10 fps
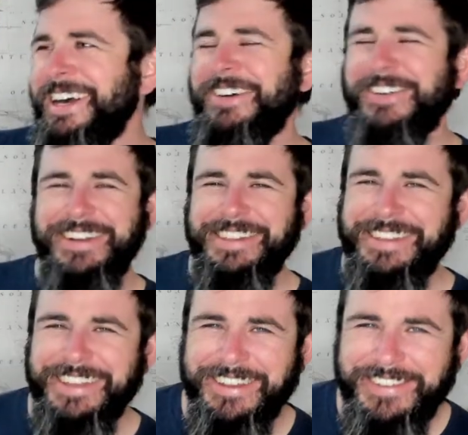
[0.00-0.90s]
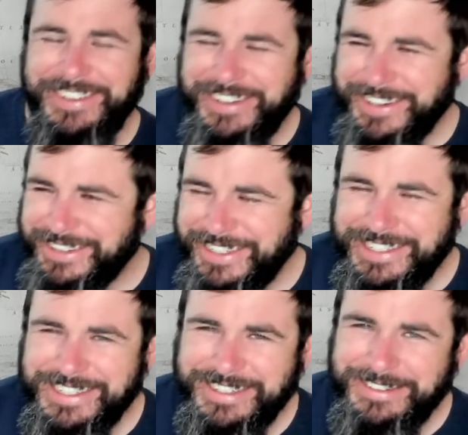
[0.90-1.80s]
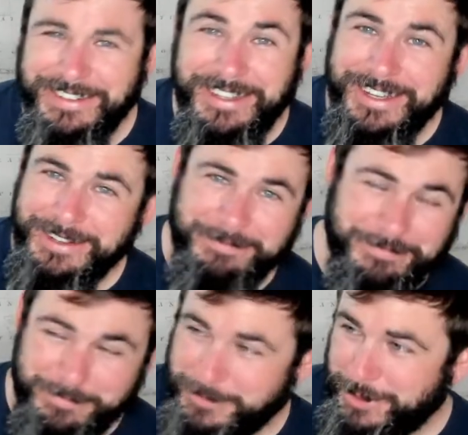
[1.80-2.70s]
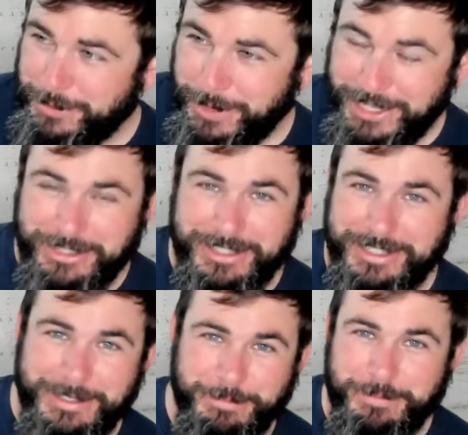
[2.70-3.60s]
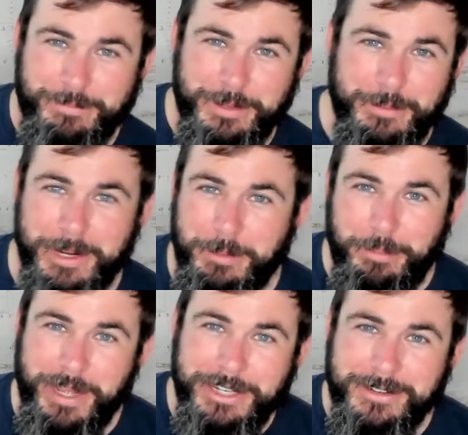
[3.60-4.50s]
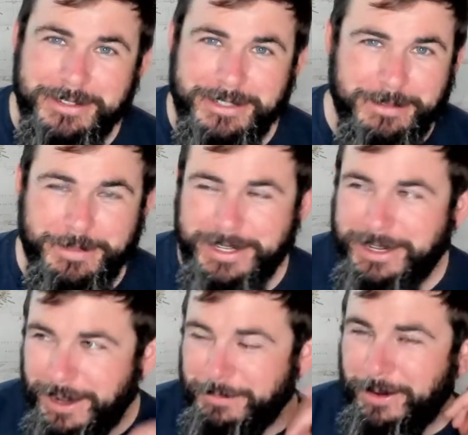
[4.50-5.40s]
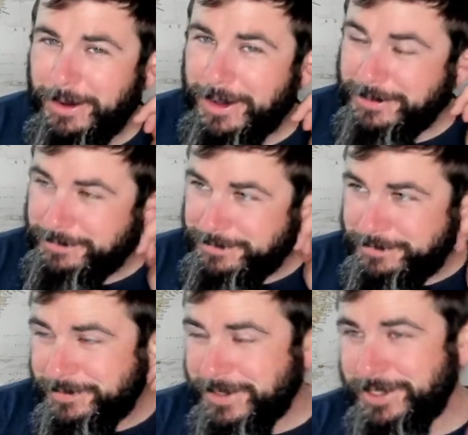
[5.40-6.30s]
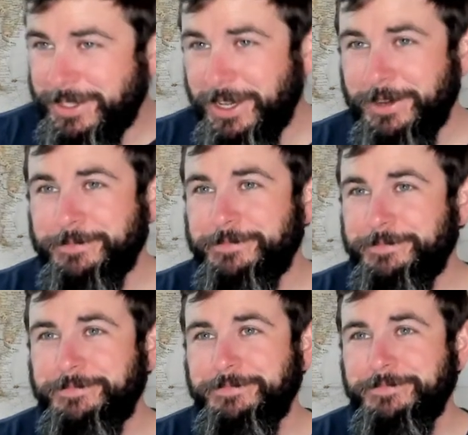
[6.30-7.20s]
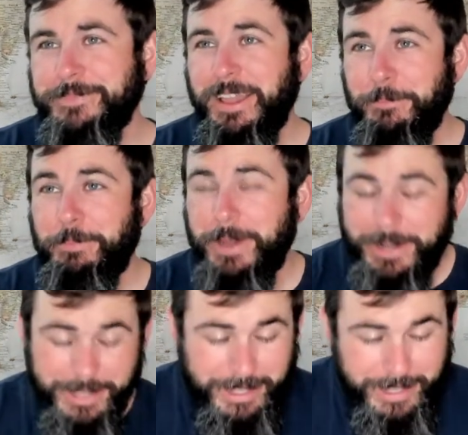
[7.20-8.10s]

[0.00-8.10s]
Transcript: what? I mean, you could at least graciously put him on a bench or something. Come on. So, but